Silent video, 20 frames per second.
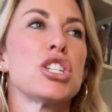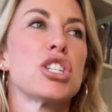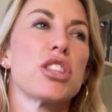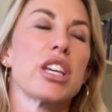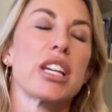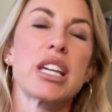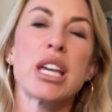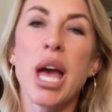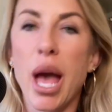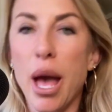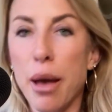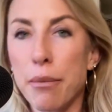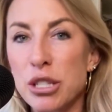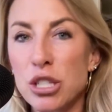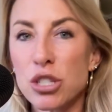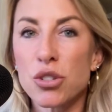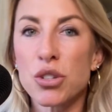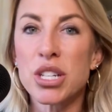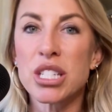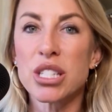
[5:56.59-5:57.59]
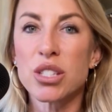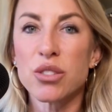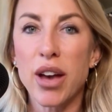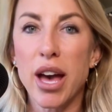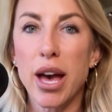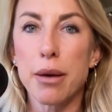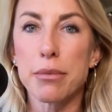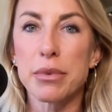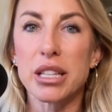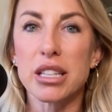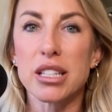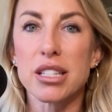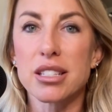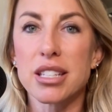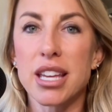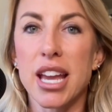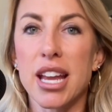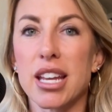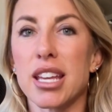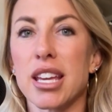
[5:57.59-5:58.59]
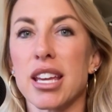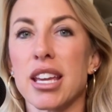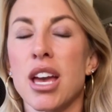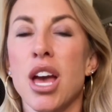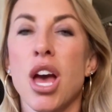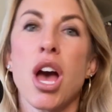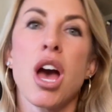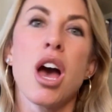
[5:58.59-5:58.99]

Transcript: The chemistry is fabulous, Katy.